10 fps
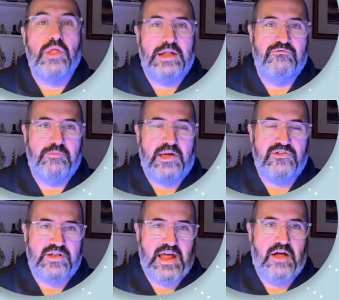that
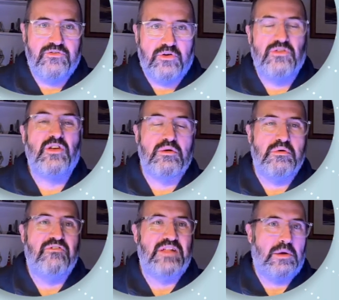information down. So it's going to
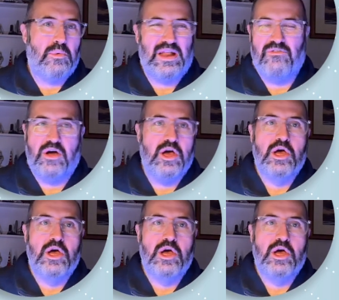reflect whatever,